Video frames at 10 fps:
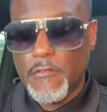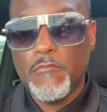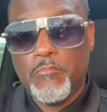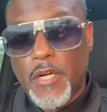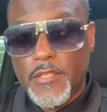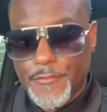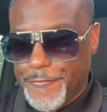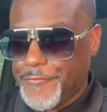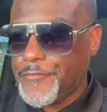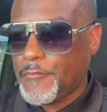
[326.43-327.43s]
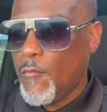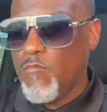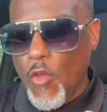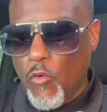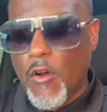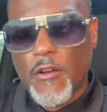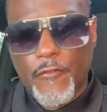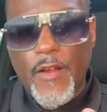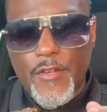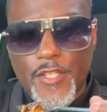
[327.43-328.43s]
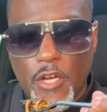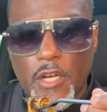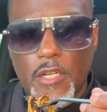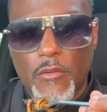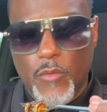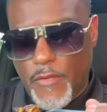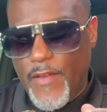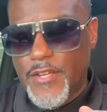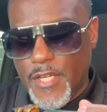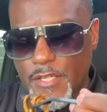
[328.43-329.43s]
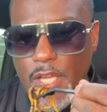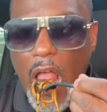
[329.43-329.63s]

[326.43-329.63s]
But overall, the flavor is good with the veggies.